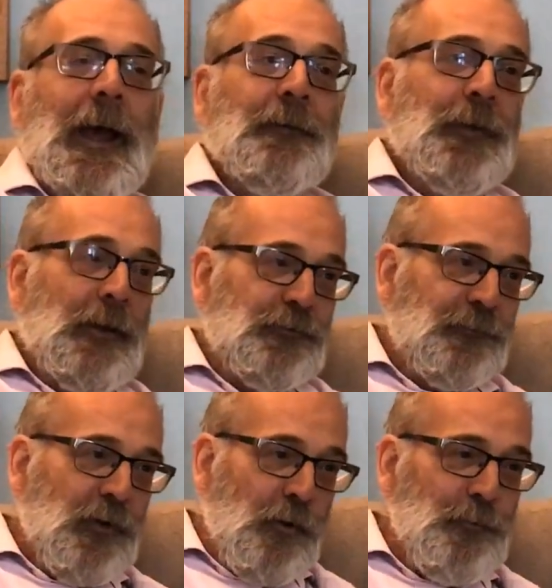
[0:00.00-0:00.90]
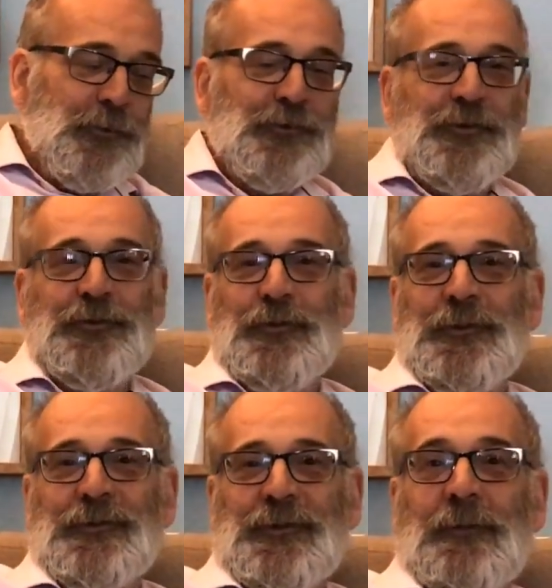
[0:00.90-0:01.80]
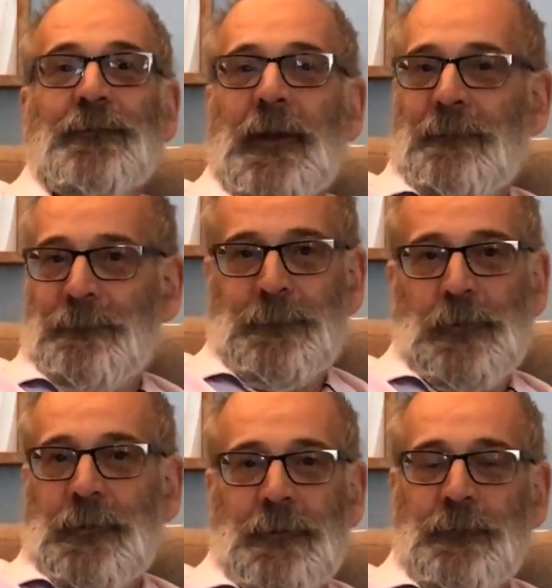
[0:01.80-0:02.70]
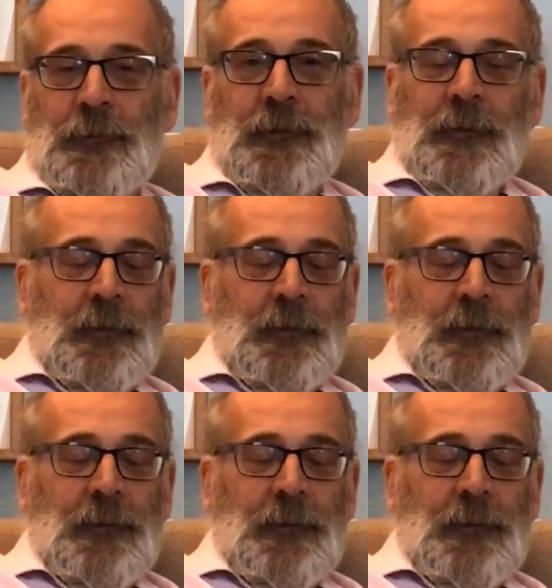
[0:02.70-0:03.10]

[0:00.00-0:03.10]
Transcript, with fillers: and the House of Commons are doing stuff. They have you know kind of a,